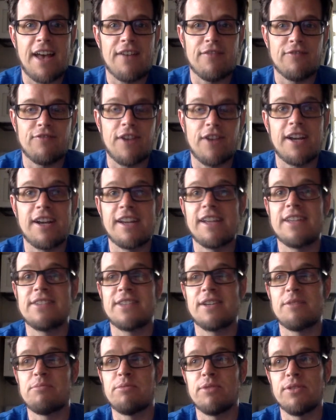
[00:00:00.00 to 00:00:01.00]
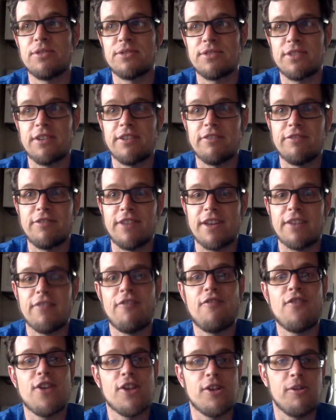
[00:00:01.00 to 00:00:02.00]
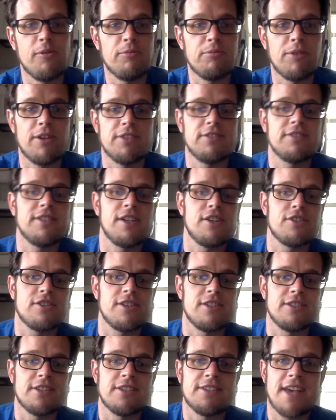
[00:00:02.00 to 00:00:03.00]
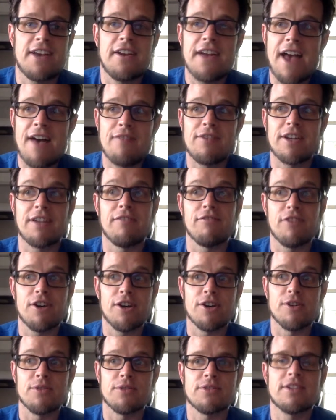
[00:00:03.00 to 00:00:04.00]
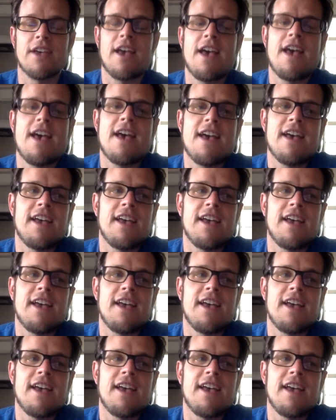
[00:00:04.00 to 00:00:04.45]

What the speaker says: find any examples of like film presentations, because I don't have any of those.